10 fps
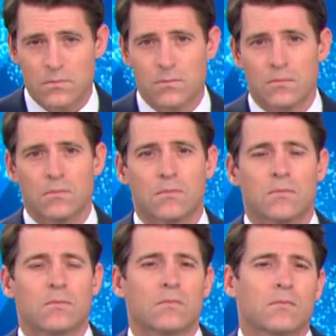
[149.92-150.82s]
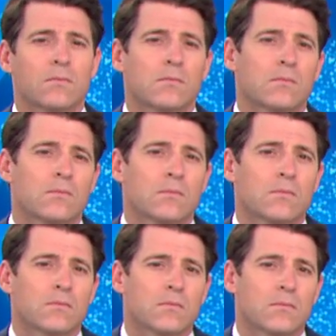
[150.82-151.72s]

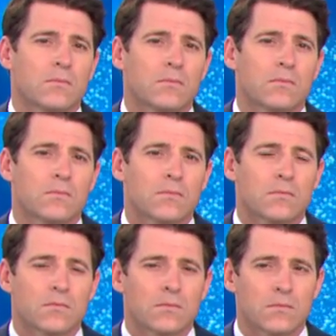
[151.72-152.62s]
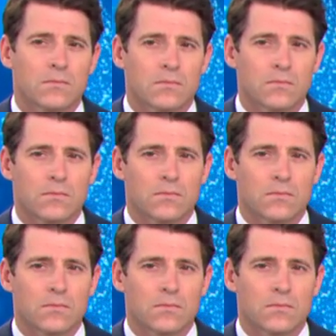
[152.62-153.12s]
[no speech]